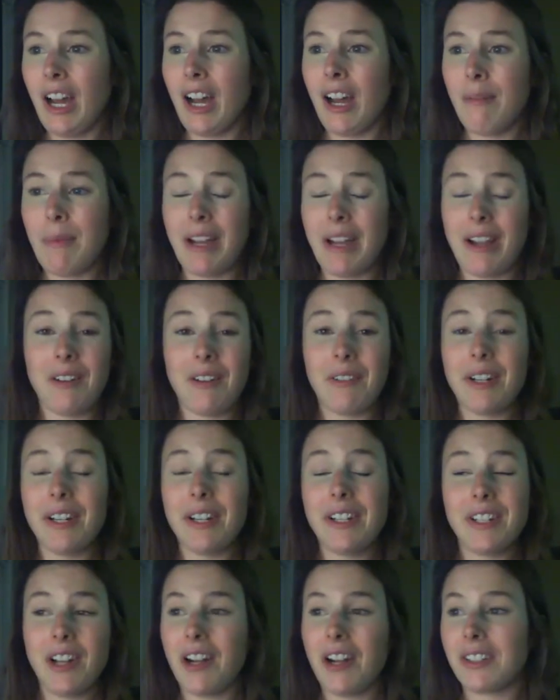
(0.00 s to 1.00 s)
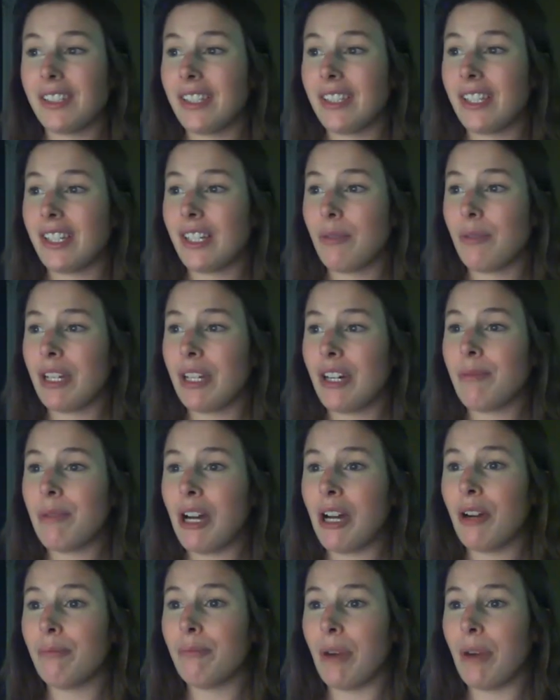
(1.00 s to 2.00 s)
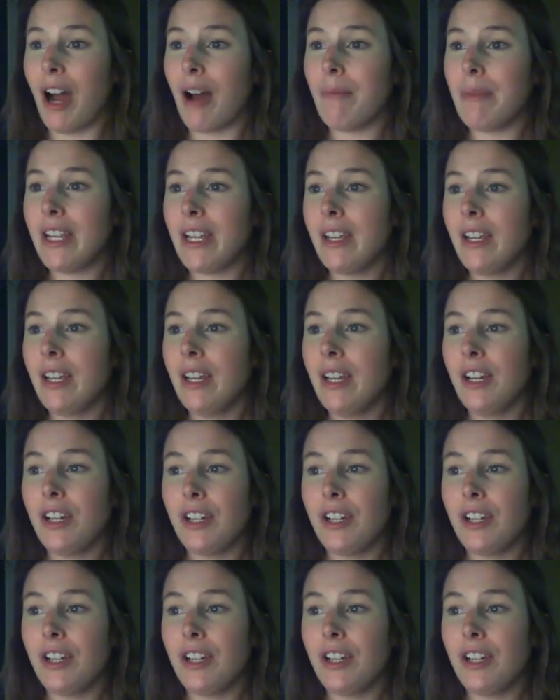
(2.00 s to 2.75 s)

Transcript: I already talked a little bit about Bobby,